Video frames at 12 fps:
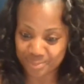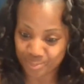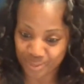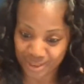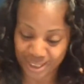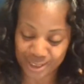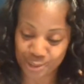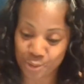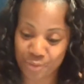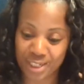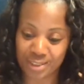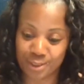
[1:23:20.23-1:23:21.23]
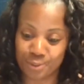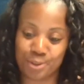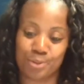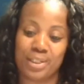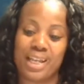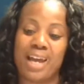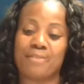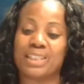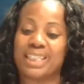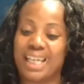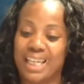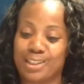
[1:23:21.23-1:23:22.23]
But that's all right, though. You ain't have to
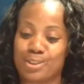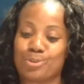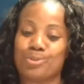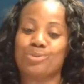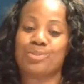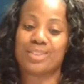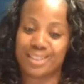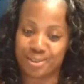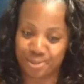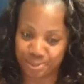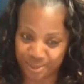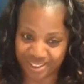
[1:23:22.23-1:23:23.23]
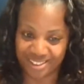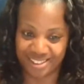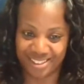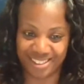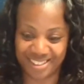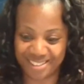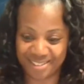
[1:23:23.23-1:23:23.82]
cancel. You still good.